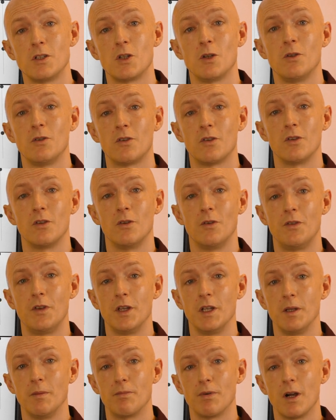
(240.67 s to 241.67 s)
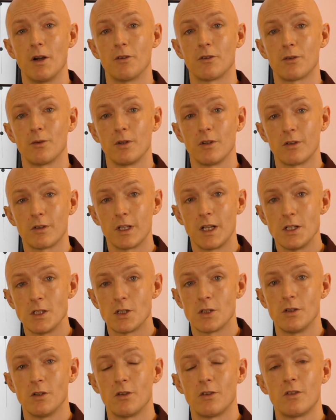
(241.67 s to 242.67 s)
due to the browser
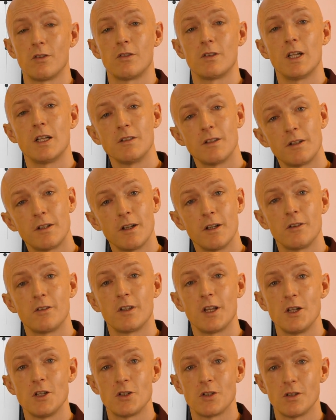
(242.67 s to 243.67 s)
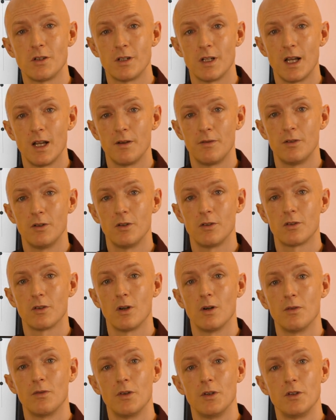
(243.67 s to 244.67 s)
extension standardization efforts
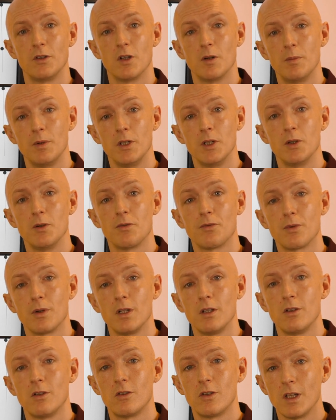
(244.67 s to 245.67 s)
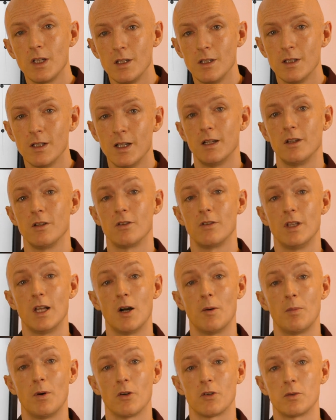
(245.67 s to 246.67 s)
of the W3C. It's
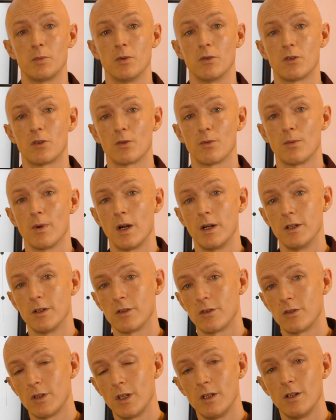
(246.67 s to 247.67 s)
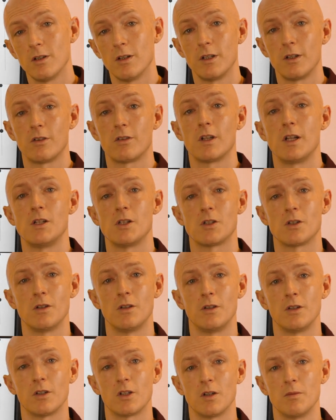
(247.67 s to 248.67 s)
now possible to write a single
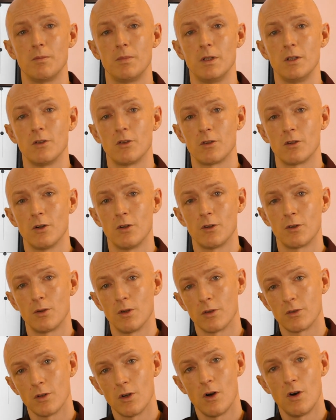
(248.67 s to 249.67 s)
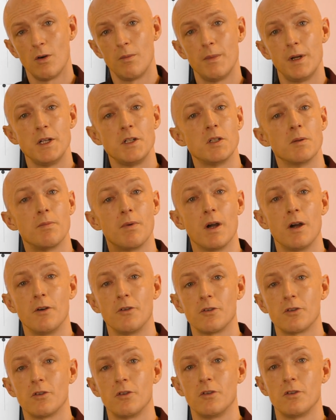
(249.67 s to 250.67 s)
extension that can be installed across all major
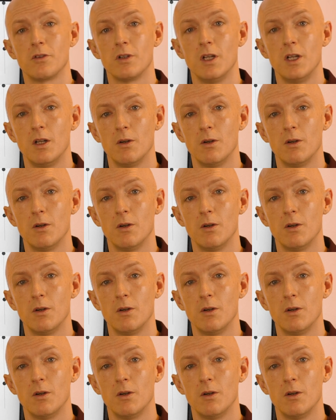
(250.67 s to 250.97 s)
browsers